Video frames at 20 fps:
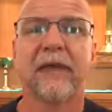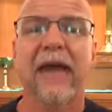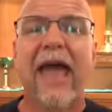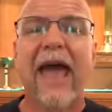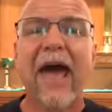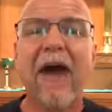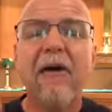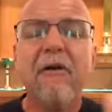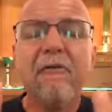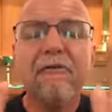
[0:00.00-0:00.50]

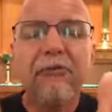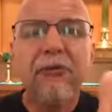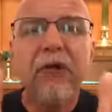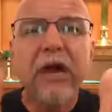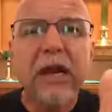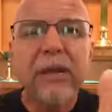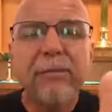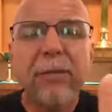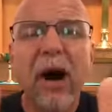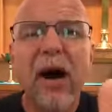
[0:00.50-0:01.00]

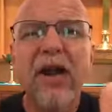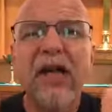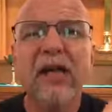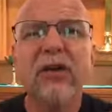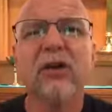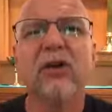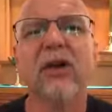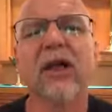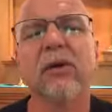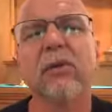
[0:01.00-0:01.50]
Everybody,
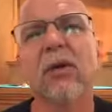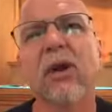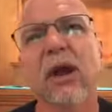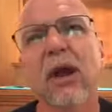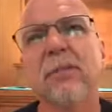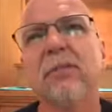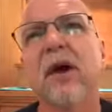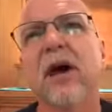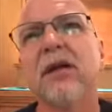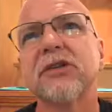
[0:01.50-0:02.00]
you're like, well,
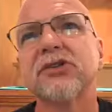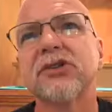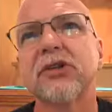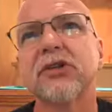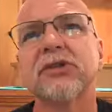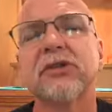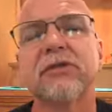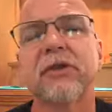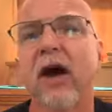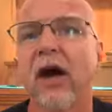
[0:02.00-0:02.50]
I'm not
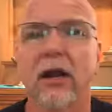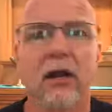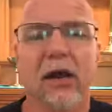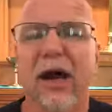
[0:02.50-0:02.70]
Church of God.